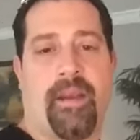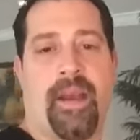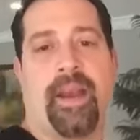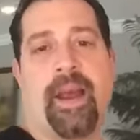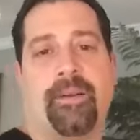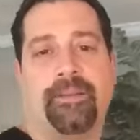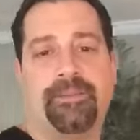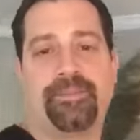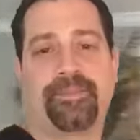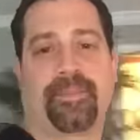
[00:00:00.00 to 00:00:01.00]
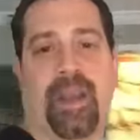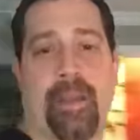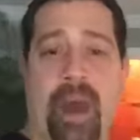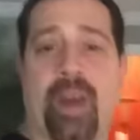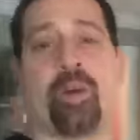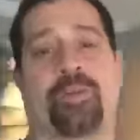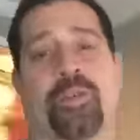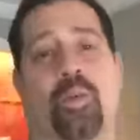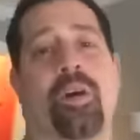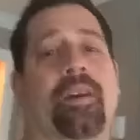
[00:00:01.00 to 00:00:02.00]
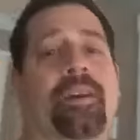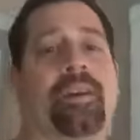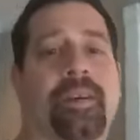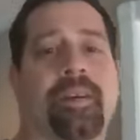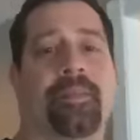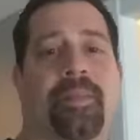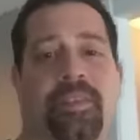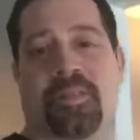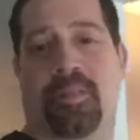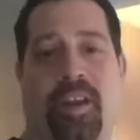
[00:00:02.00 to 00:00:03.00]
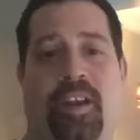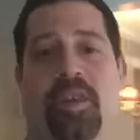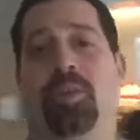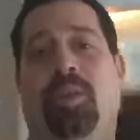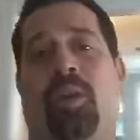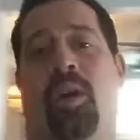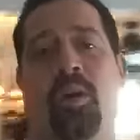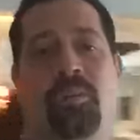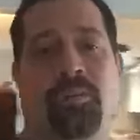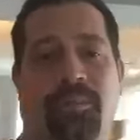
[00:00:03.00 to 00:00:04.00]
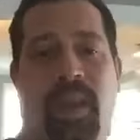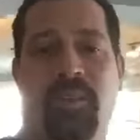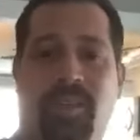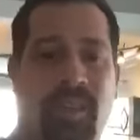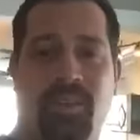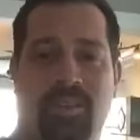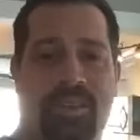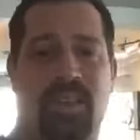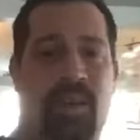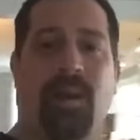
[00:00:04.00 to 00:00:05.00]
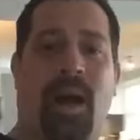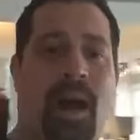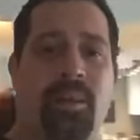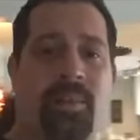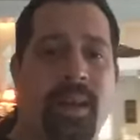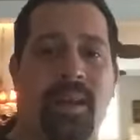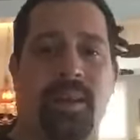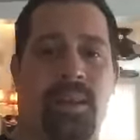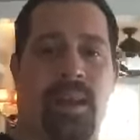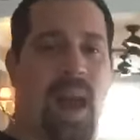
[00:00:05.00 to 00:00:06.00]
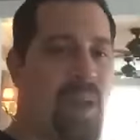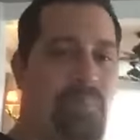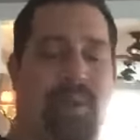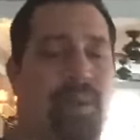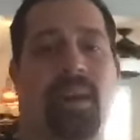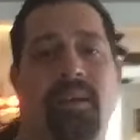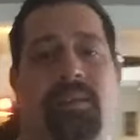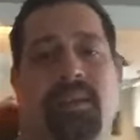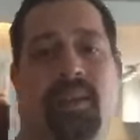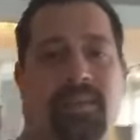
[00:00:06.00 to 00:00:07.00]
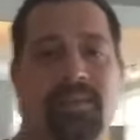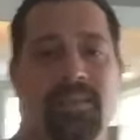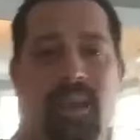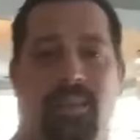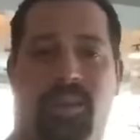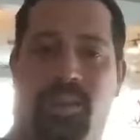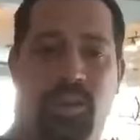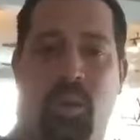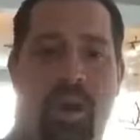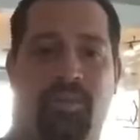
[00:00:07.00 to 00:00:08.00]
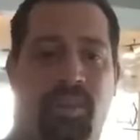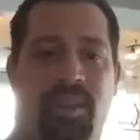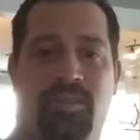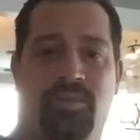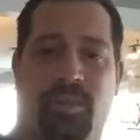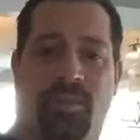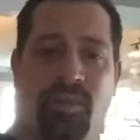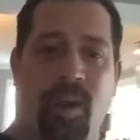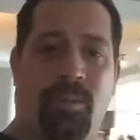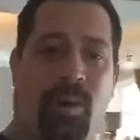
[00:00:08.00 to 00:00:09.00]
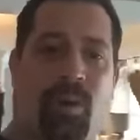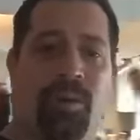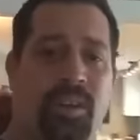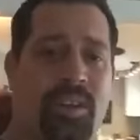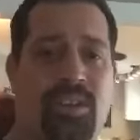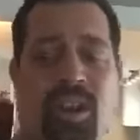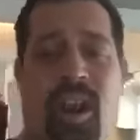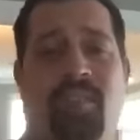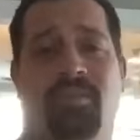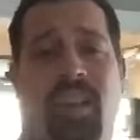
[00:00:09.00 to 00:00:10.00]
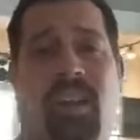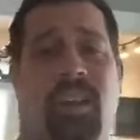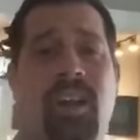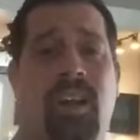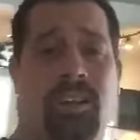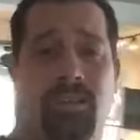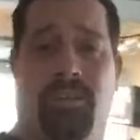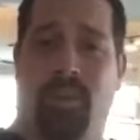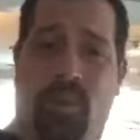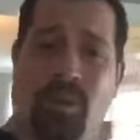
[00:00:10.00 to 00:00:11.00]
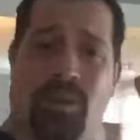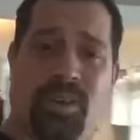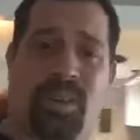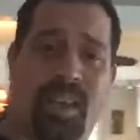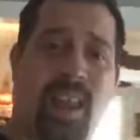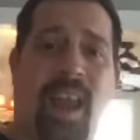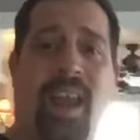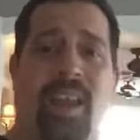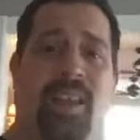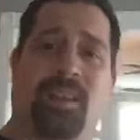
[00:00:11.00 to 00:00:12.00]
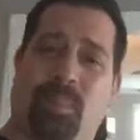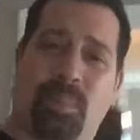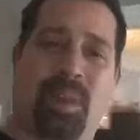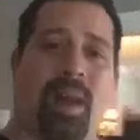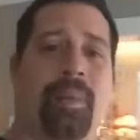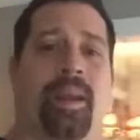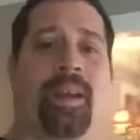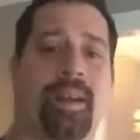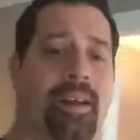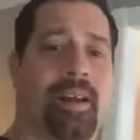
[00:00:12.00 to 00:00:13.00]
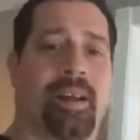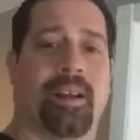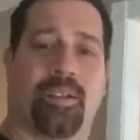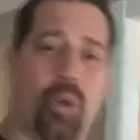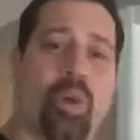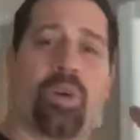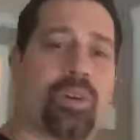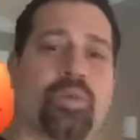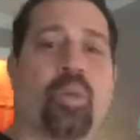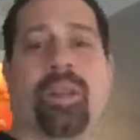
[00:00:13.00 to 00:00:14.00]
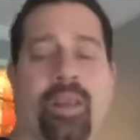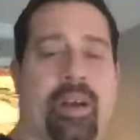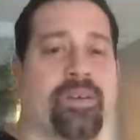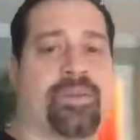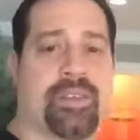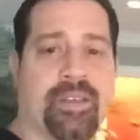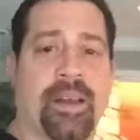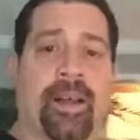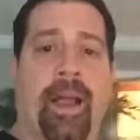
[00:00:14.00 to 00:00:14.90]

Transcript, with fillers: Anyhow, I'm heading off to work. This is my cute little home. Everything you see behind me, I built everything every square inch from crown molding to chair rail to floors to lighting to plumbing, doors, windows.